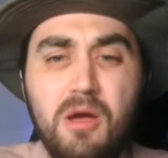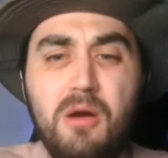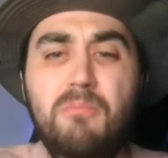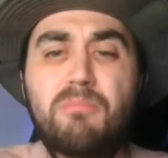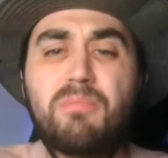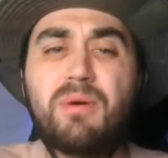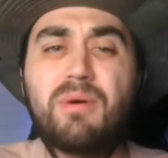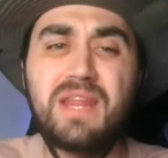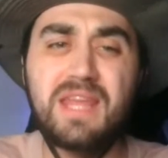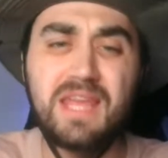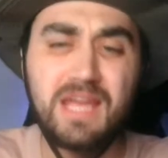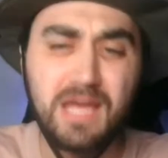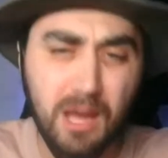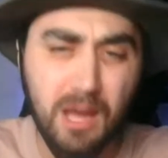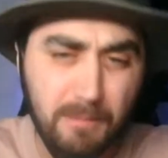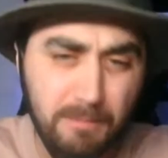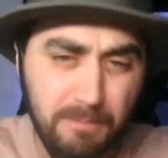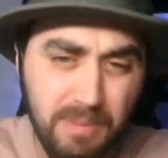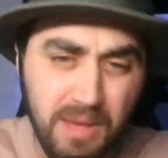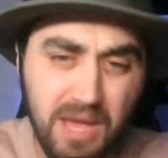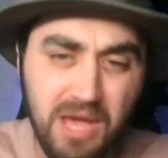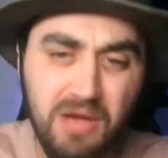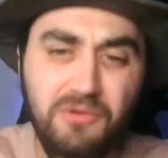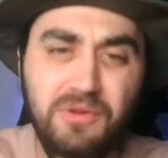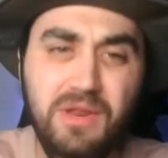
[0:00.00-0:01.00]
But he got
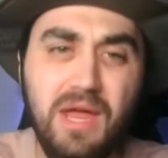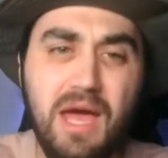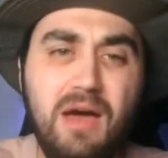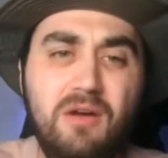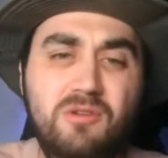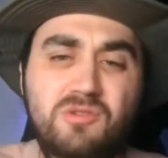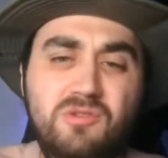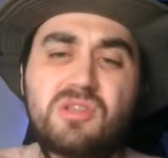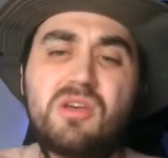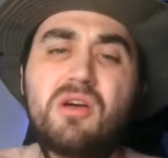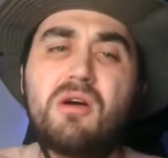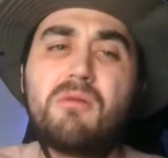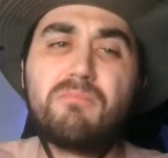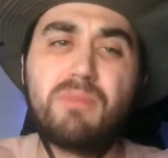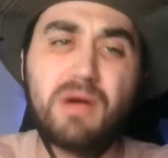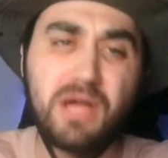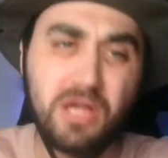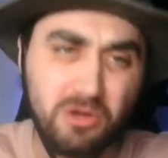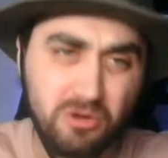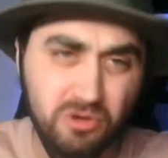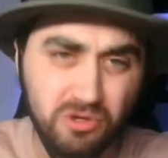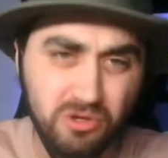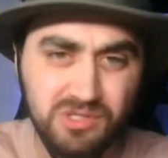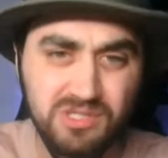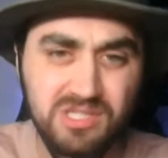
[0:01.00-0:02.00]
bailed out by
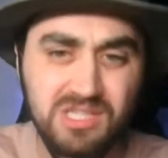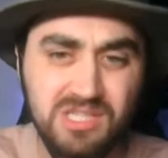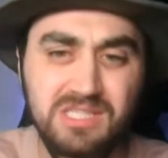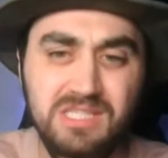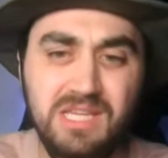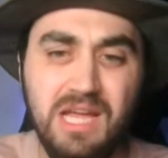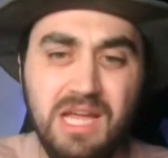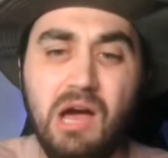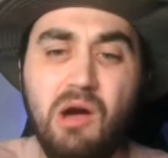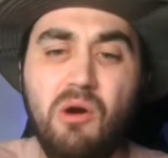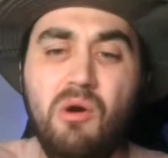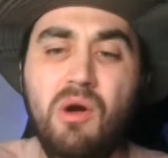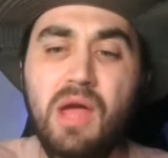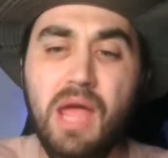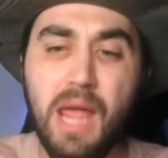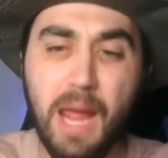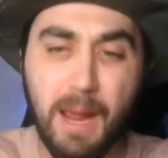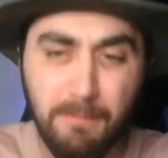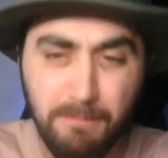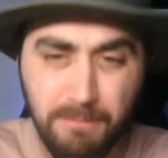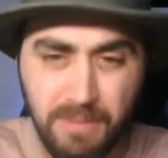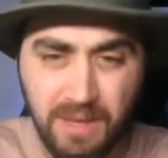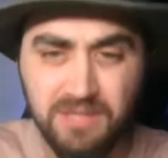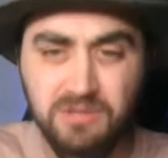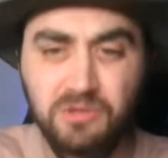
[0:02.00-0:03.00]
CONCEICAO
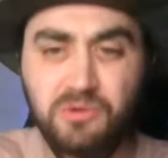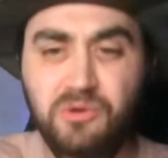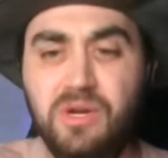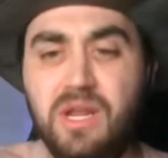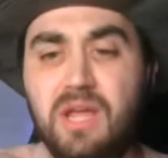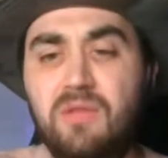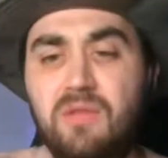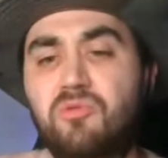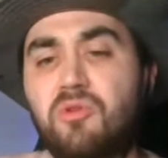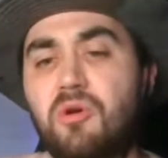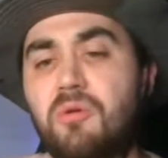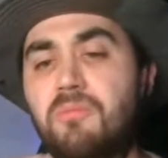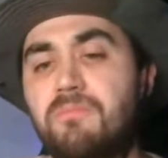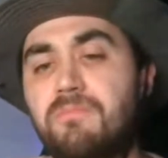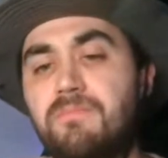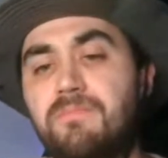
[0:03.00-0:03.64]
and Pedro Neto.